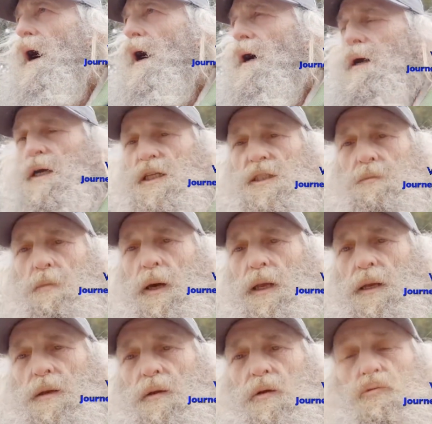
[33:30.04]
It's
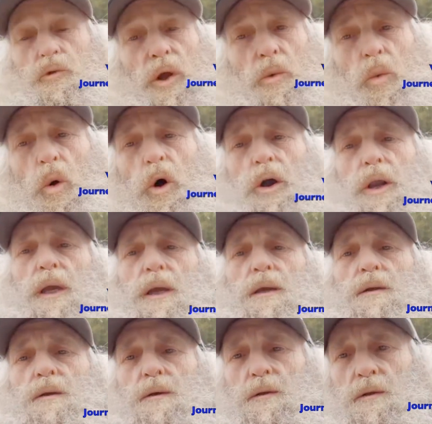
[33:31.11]
been
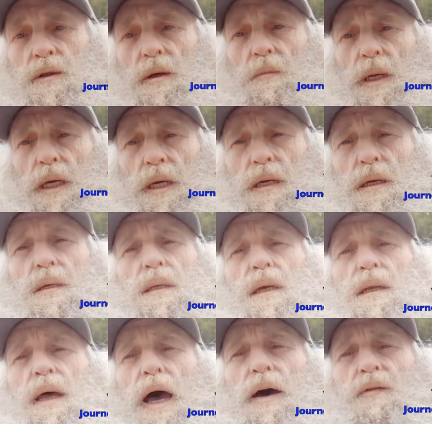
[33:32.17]
rewarding to me
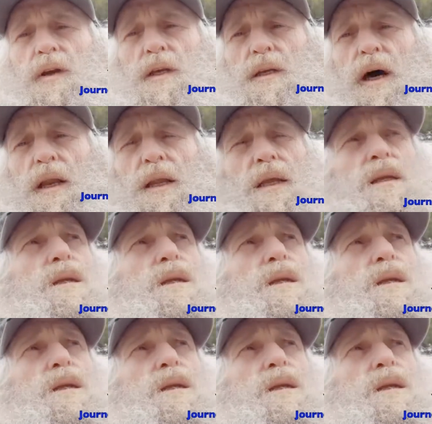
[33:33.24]
in having done it.